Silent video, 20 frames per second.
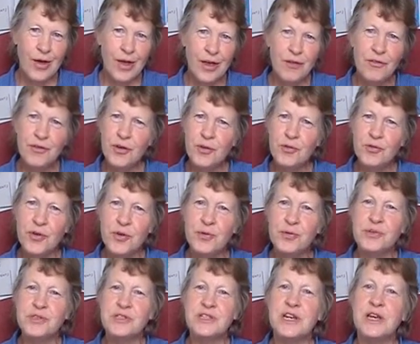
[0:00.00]
if you've
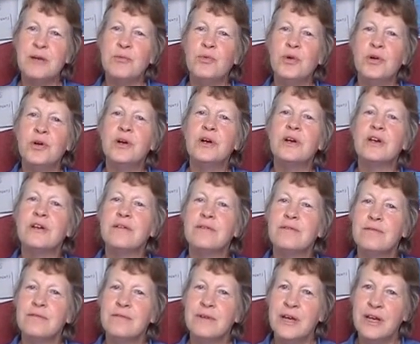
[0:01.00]
used teamwork
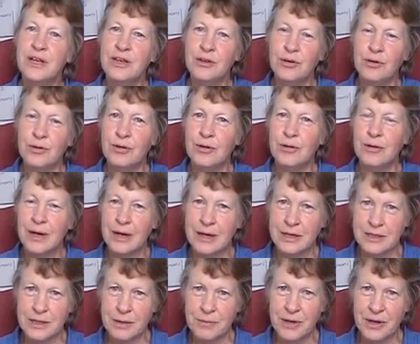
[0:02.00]
in your
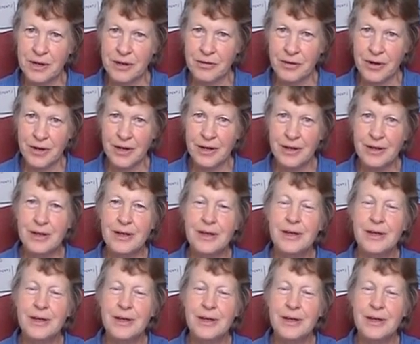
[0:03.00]
academic career